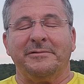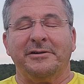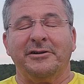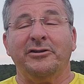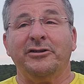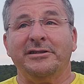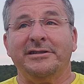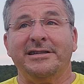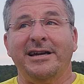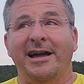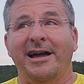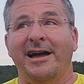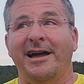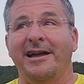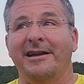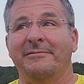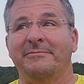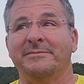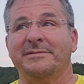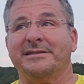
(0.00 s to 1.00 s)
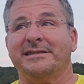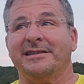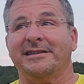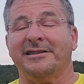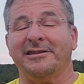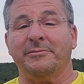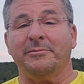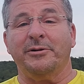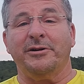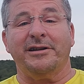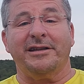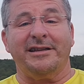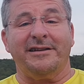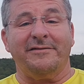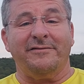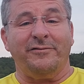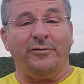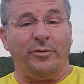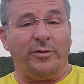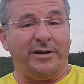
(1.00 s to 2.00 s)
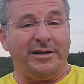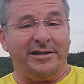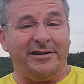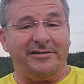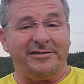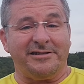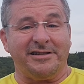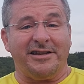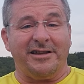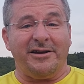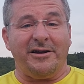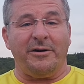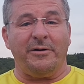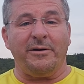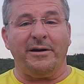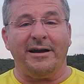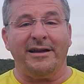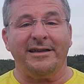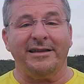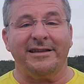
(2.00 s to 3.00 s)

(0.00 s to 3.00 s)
Good times at Liberty 40 years ago.